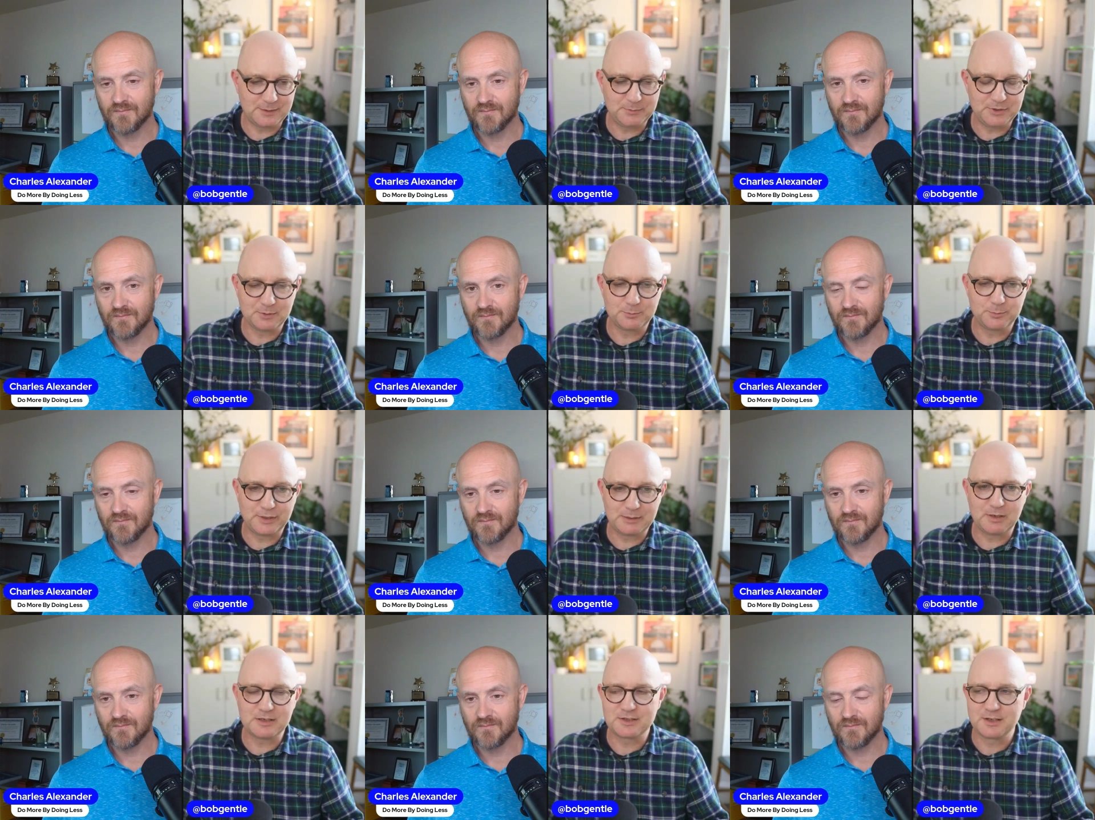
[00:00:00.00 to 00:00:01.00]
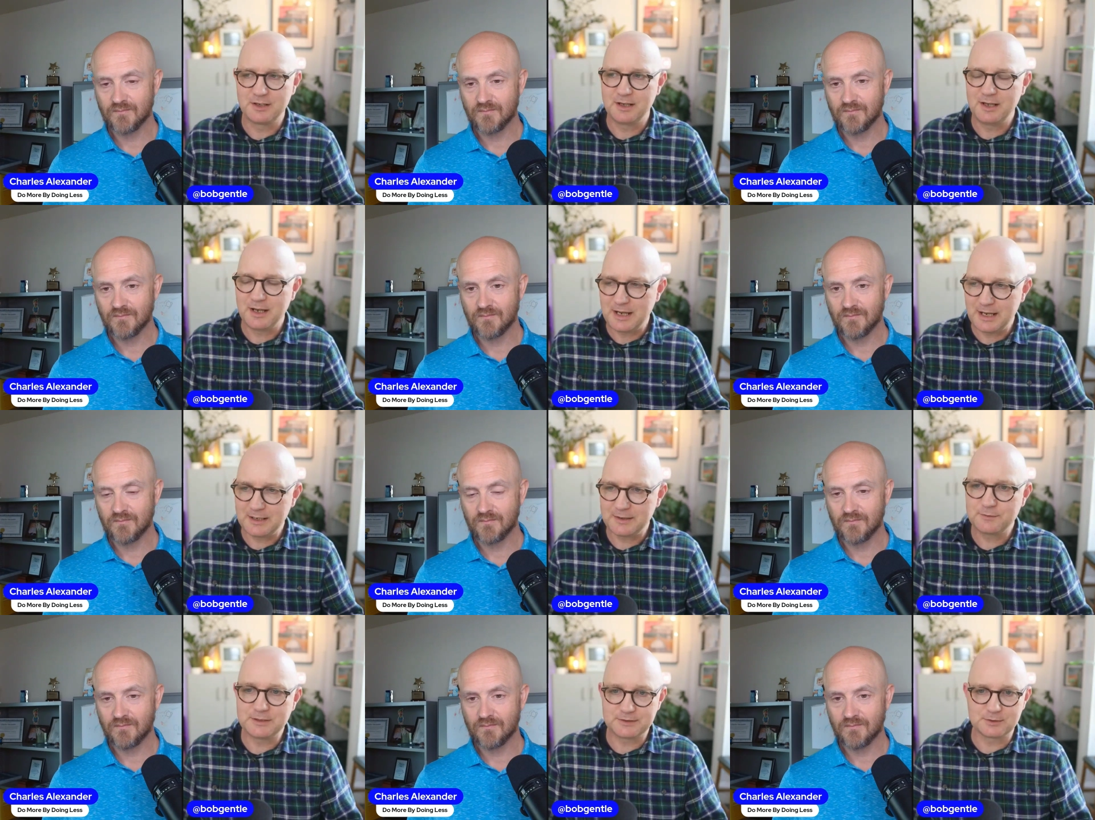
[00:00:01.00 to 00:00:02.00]
Speaker 1: me on pretty much
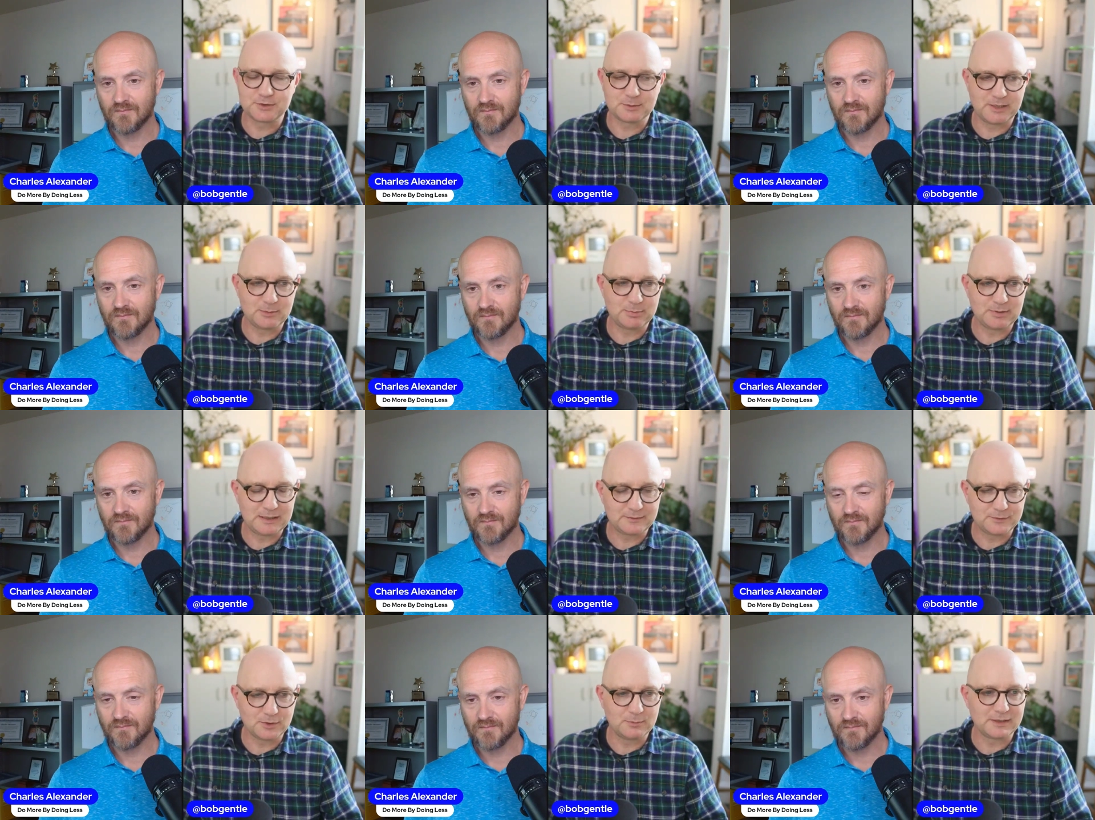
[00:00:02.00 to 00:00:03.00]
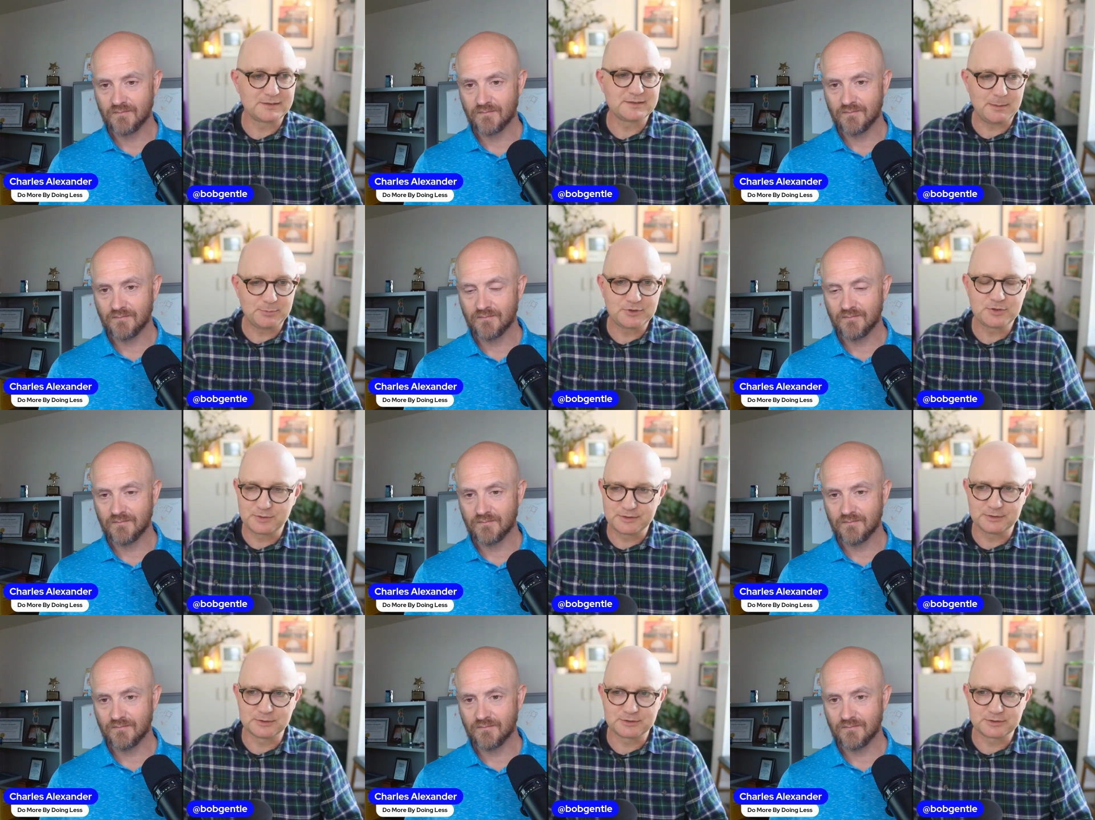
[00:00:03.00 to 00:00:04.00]
every social media platform except Truth
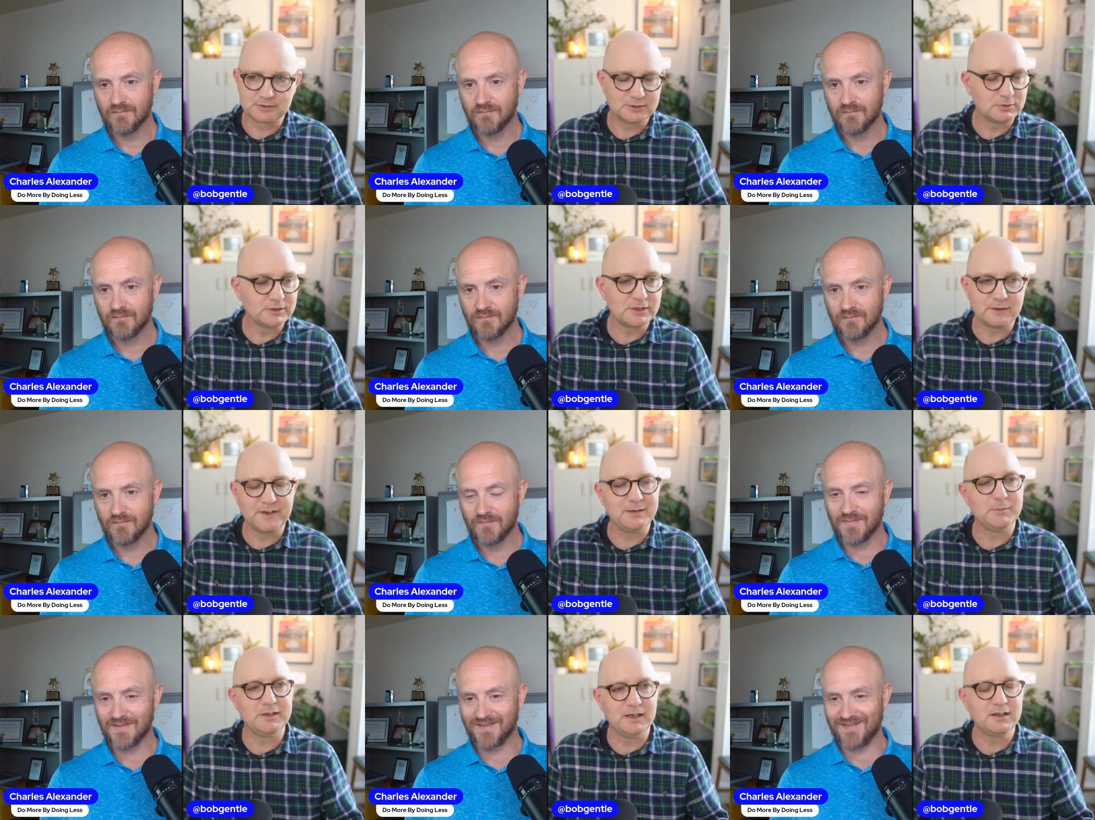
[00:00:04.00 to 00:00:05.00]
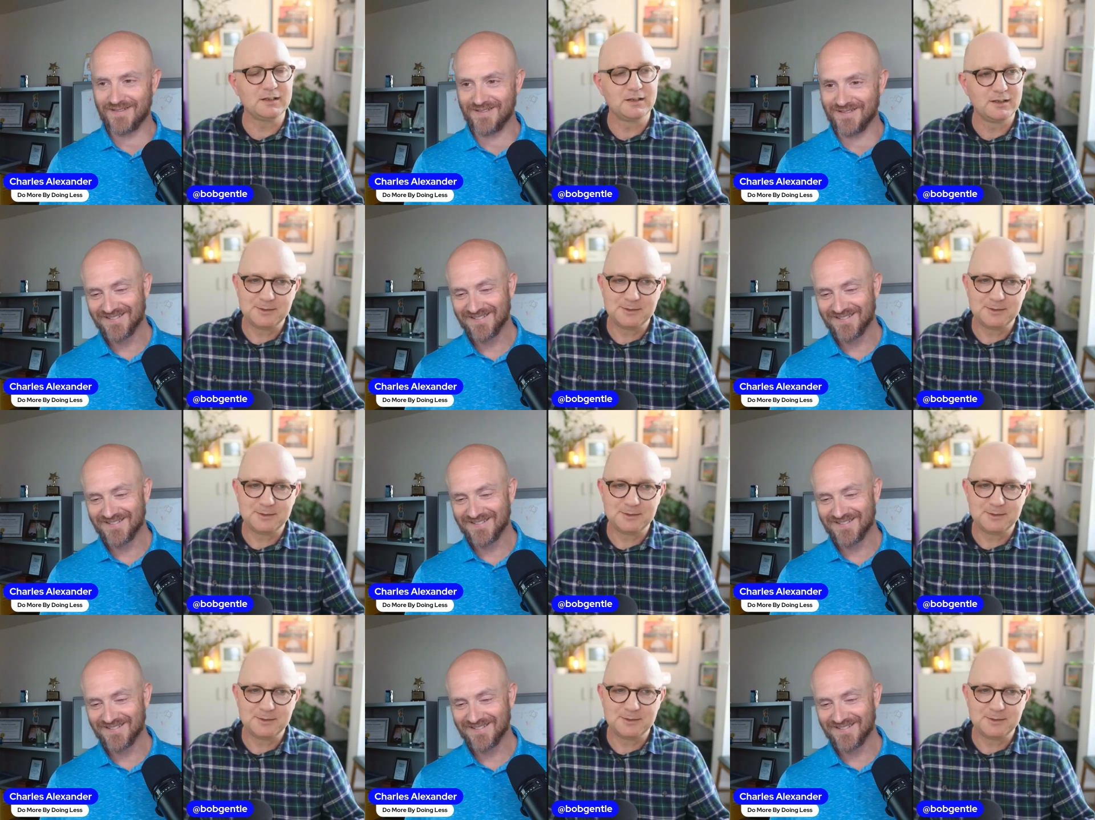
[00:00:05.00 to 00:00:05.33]
Social. You will not find me there.